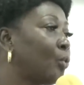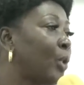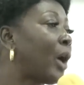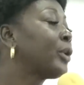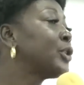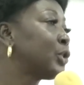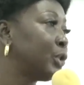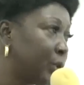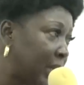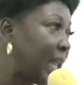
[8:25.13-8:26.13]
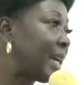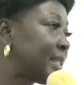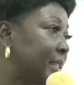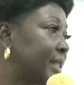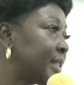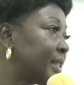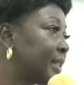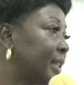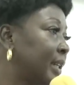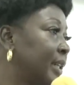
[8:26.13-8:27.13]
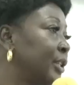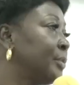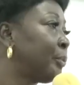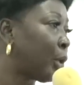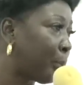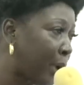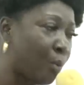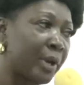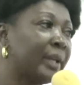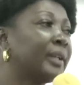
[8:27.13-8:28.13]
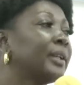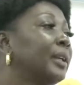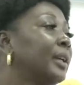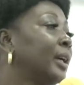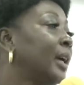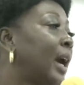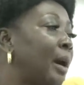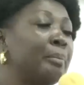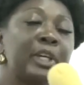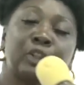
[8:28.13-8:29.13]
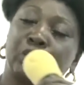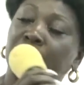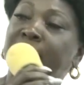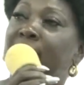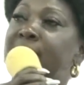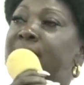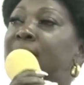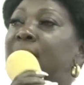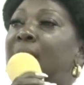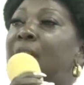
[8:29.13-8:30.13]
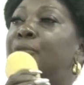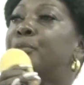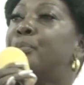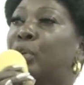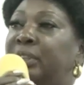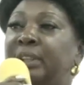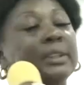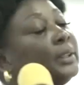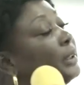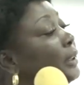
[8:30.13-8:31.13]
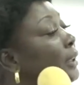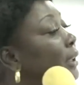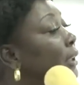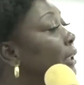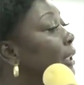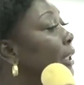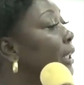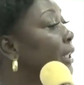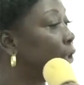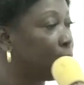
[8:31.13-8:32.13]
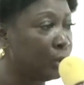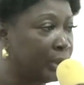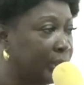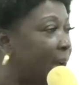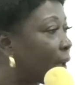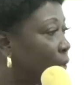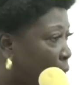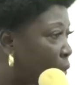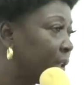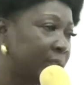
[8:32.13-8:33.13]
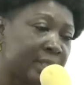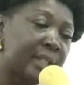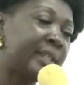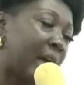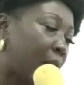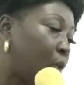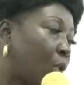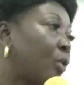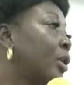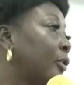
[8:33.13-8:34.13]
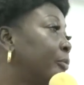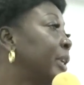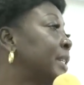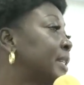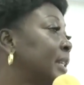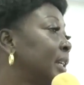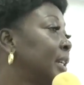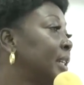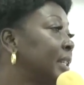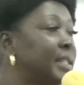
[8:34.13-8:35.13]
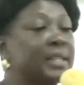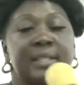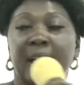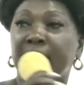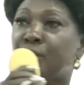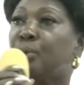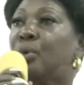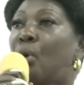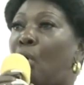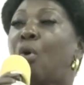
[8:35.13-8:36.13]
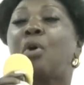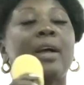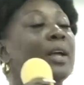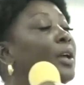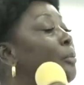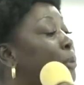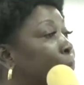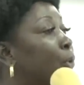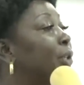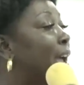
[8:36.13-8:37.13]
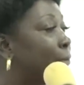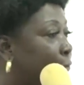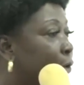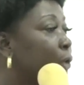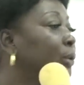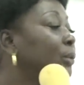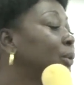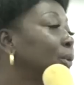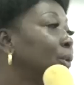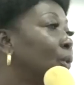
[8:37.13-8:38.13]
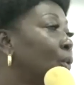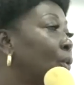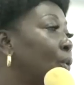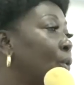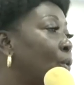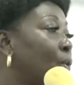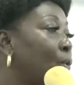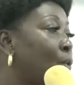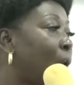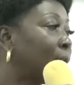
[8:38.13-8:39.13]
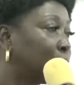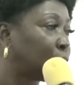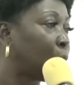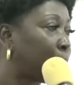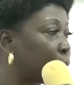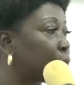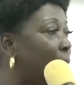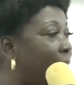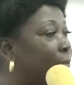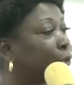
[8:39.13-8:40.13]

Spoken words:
we are going to utilize it in a proper way and make sure that everybody in our local government is entitled, or people that feel who are supposed to have